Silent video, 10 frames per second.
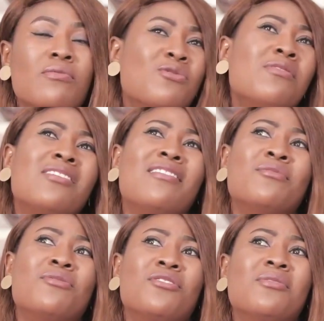Do we even have
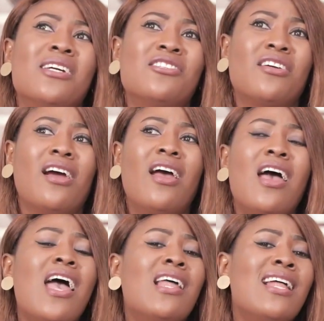a museum in Nigeria?
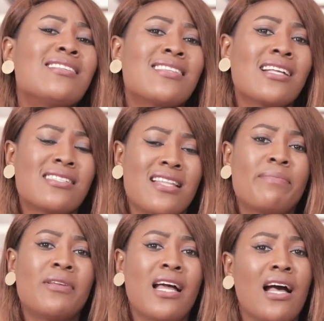And eh, let's start
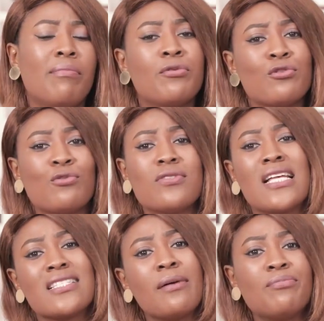snapping our potholes
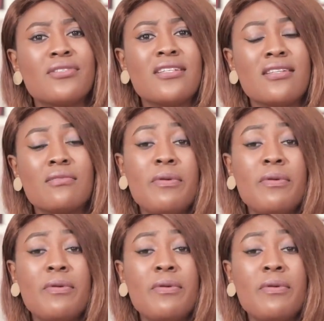and start putting it.